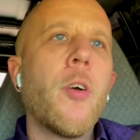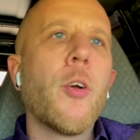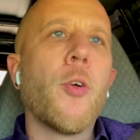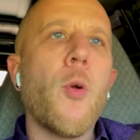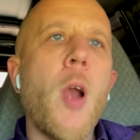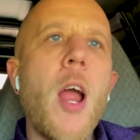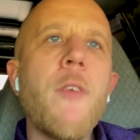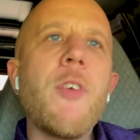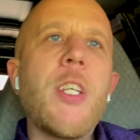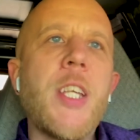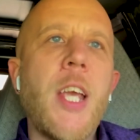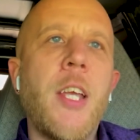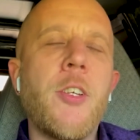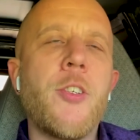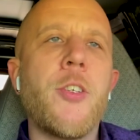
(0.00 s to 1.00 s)

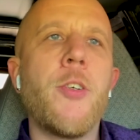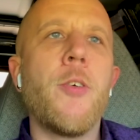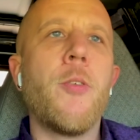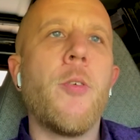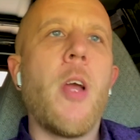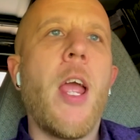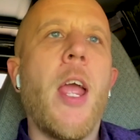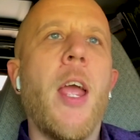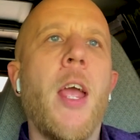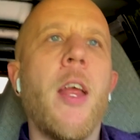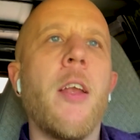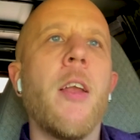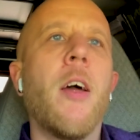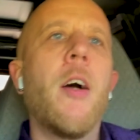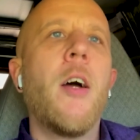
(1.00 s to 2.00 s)
gravitate to,
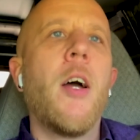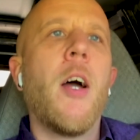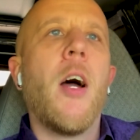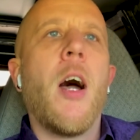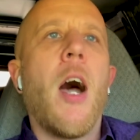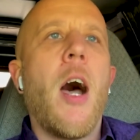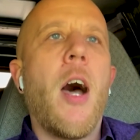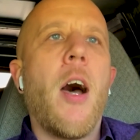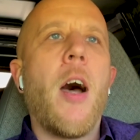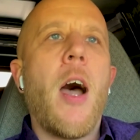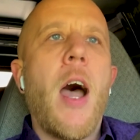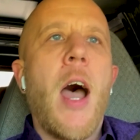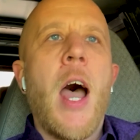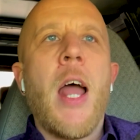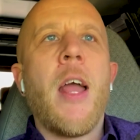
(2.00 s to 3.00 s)
and
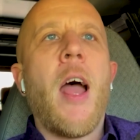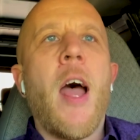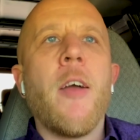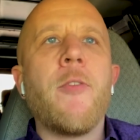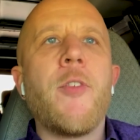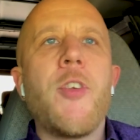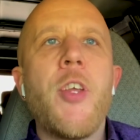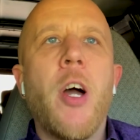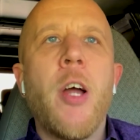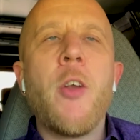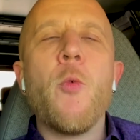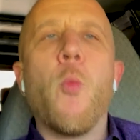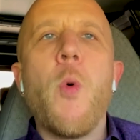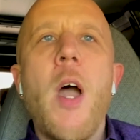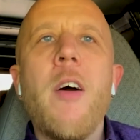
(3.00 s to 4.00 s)
I've
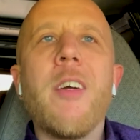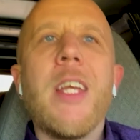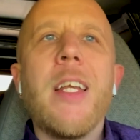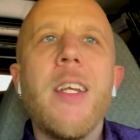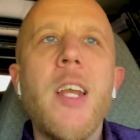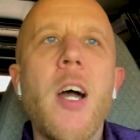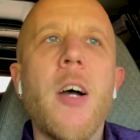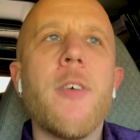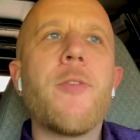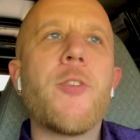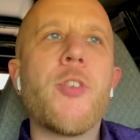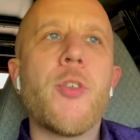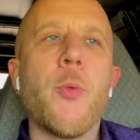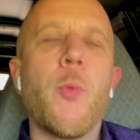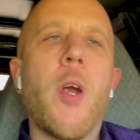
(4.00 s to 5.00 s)
done well enough
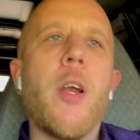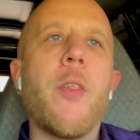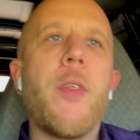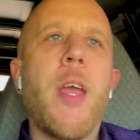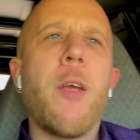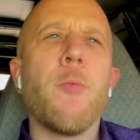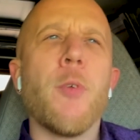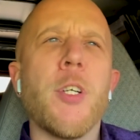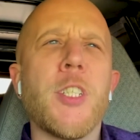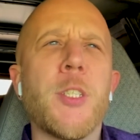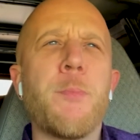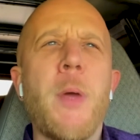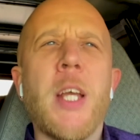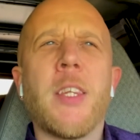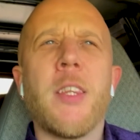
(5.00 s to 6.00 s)
to where they
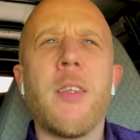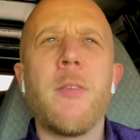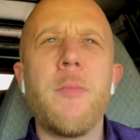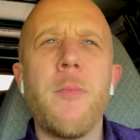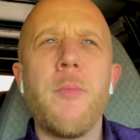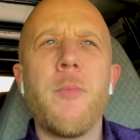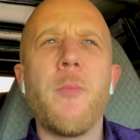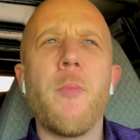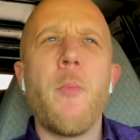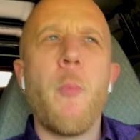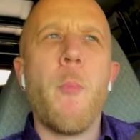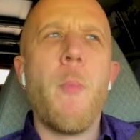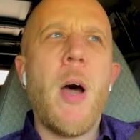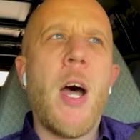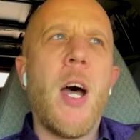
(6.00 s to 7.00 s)
respect
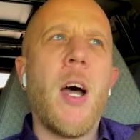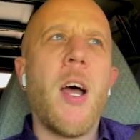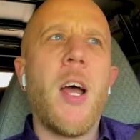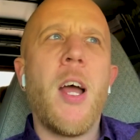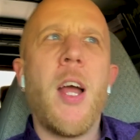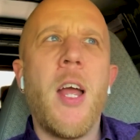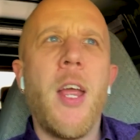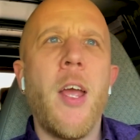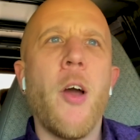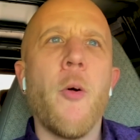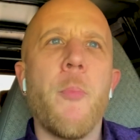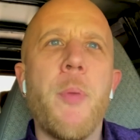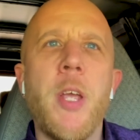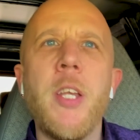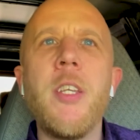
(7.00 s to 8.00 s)
my
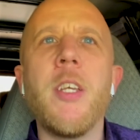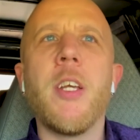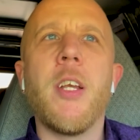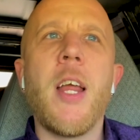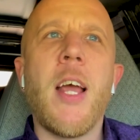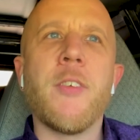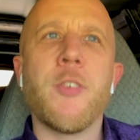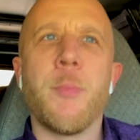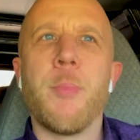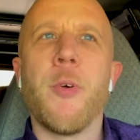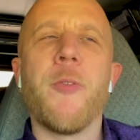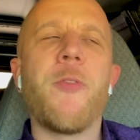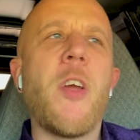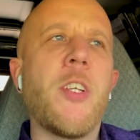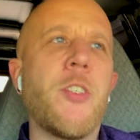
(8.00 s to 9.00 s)
opinion as a
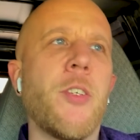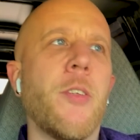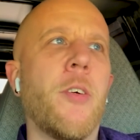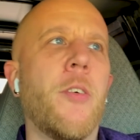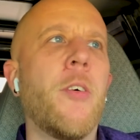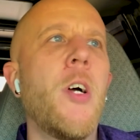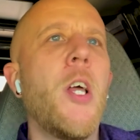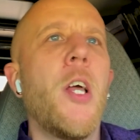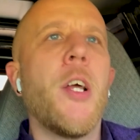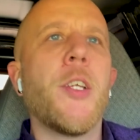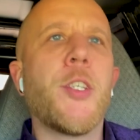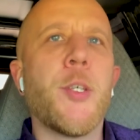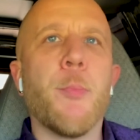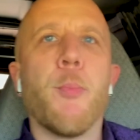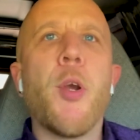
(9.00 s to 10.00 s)
professional
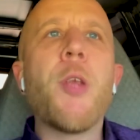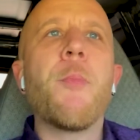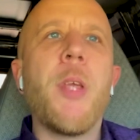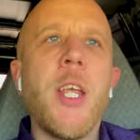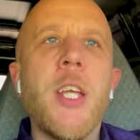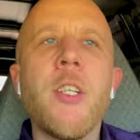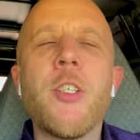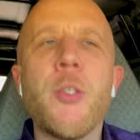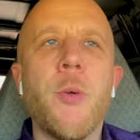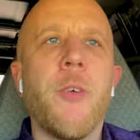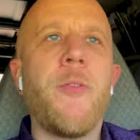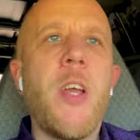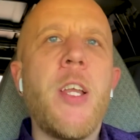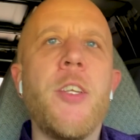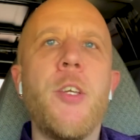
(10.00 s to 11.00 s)
to bring me into a
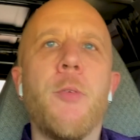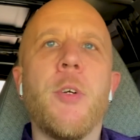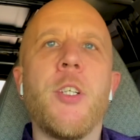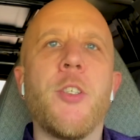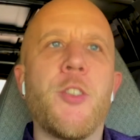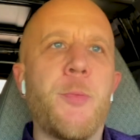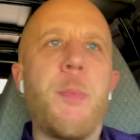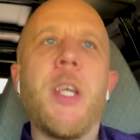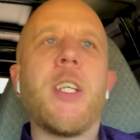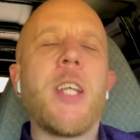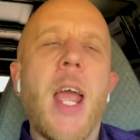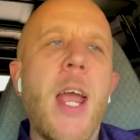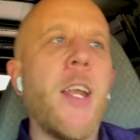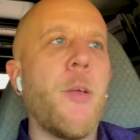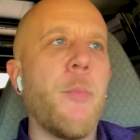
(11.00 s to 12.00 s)
venue and speak
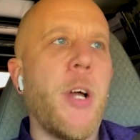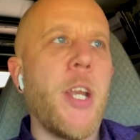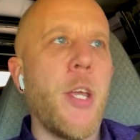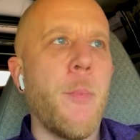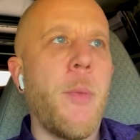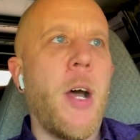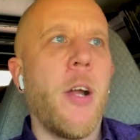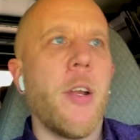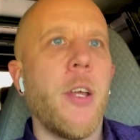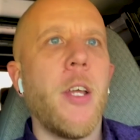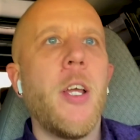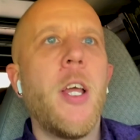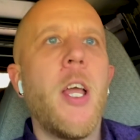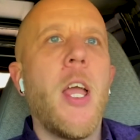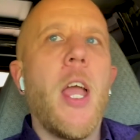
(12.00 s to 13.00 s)
to anybody about
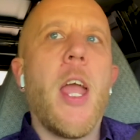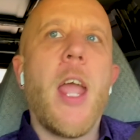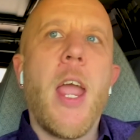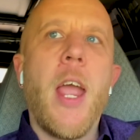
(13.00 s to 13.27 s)
it.